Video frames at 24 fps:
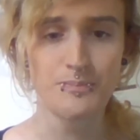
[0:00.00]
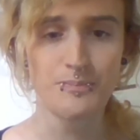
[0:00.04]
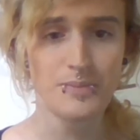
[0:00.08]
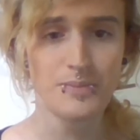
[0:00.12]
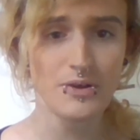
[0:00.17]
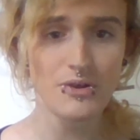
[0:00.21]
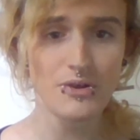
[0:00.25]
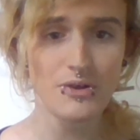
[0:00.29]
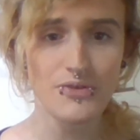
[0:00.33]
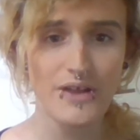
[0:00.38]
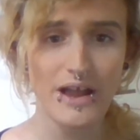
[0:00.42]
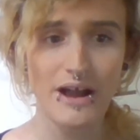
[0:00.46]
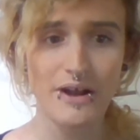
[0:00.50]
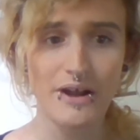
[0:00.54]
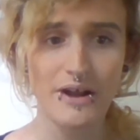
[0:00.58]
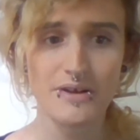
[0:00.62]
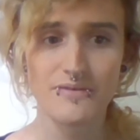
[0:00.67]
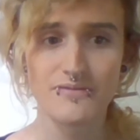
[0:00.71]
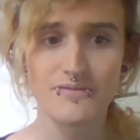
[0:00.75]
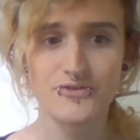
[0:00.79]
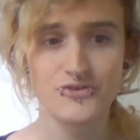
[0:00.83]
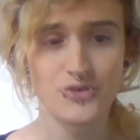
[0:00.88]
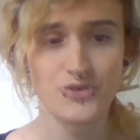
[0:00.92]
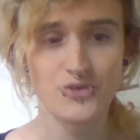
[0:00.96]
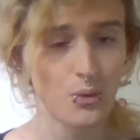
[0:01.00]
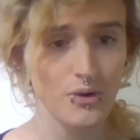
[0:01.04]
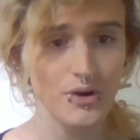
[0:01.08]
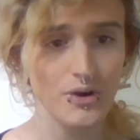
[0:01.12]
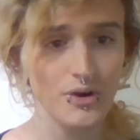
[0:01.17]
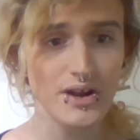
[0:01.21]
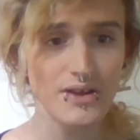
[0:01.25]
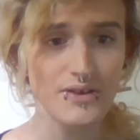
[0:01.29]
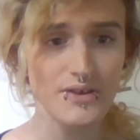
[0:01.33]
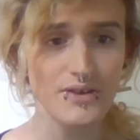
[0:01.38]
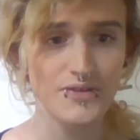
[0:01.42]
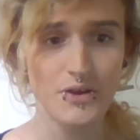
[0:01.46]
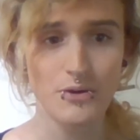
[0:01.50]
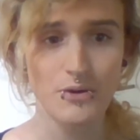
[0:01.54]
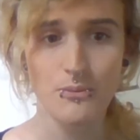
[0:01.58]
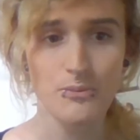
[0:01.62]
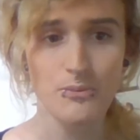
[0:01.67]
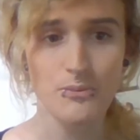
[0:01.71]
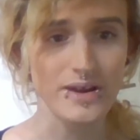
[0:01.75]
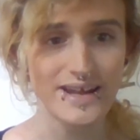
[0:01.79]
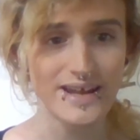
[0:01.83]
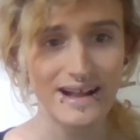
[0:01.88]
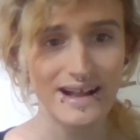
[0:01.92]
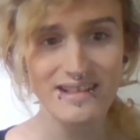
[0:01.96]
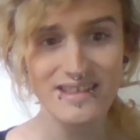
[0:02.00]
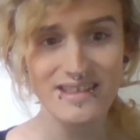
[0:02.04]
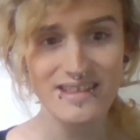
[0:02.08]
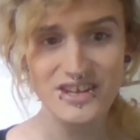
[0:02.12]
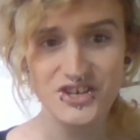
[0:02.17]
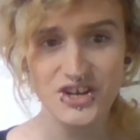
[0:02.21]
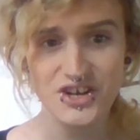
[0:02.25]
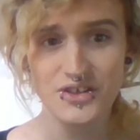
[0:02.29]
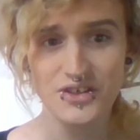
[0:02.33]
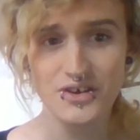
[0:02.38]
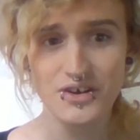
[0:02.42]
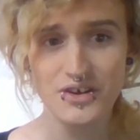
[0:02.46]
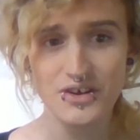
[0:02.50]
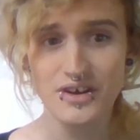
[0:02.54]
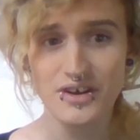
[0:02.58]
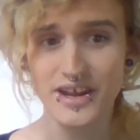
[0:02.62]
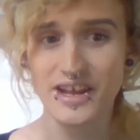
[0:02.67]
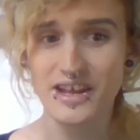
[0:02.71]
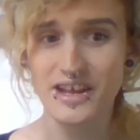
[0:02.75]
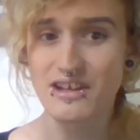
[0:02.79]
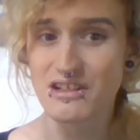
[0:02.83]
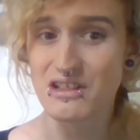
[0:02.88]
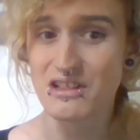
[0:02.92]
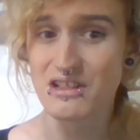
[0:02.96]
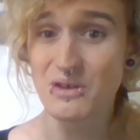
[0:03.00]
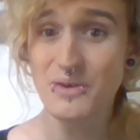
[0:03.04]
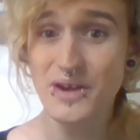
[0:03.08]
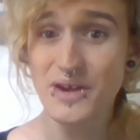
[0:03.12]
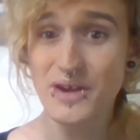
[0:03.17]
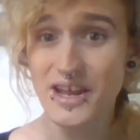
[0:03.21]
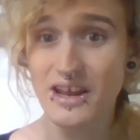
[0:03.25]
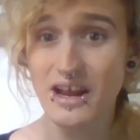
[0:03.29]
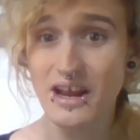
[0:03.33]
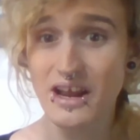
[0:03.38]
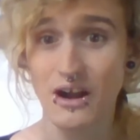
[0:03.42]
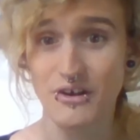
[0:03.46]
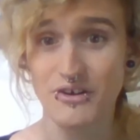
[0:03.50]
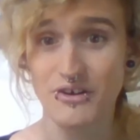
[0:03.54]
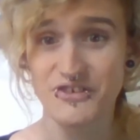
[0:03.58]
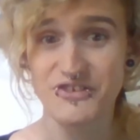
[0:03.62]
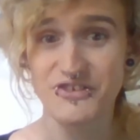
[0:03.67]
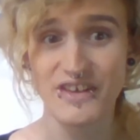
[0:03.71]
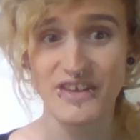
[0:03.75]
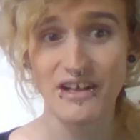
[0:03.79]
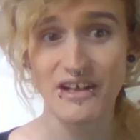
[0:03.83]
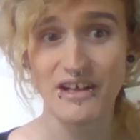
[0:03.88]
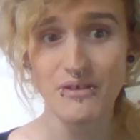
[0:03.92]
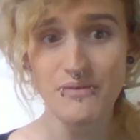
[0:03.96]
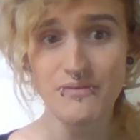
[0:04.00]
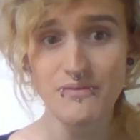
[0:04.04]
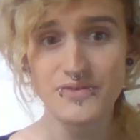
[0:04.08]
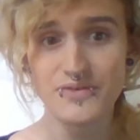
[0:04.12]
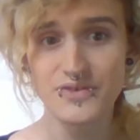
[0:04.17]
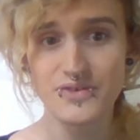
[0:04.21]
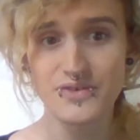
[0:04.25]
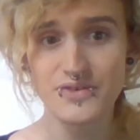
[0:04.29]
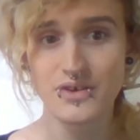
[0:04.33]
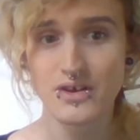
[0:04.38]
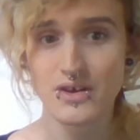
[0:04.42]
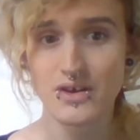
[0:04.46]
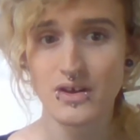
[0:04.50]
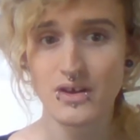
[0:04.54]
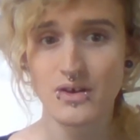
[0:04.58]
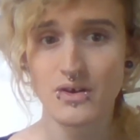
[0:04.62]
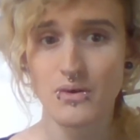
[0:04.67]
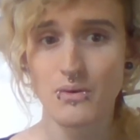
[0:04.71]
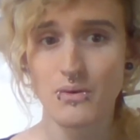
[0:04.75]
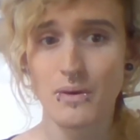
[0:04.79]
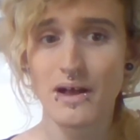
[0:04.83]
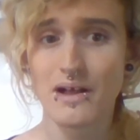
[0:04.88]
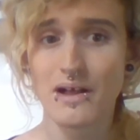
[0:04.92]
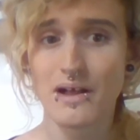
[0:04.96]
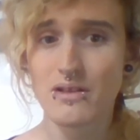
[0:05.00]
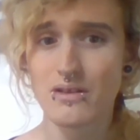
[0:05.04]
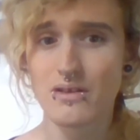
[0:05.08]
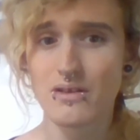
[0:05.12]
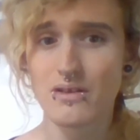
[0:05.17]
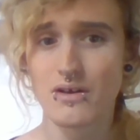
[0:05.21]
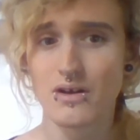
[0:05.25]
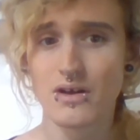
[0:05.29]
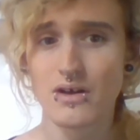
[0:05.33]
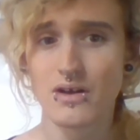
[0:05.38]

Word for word: built out of stories that we tell each other, including ourselves, well,